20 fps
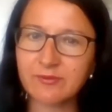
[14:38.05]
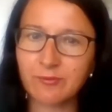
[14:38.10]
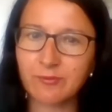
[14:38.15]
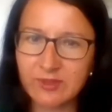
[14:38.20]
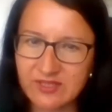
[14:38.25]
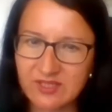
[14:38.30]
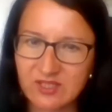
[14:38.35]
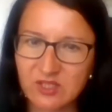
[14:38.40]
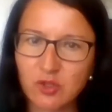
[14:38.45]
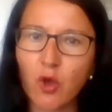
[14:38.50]

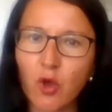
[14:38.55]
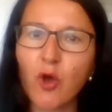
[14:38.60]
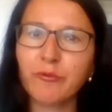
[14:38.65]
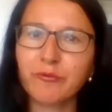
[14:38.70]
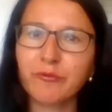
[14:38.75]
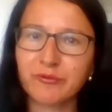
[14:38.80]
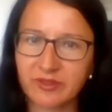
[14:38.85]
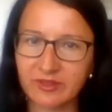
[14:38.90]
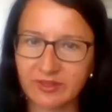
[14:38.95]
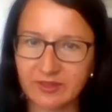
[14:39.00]
was
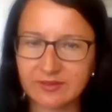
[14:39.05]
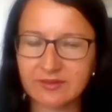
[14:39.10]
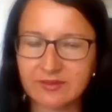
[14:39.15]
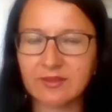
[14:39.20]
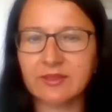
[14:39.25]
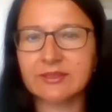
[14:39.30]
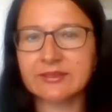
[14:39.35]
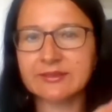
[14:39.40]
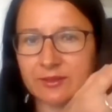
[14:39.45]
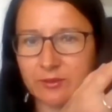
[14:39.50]
soft and a
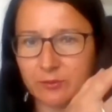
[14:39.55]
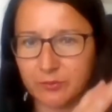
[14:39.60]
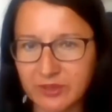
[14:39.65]
little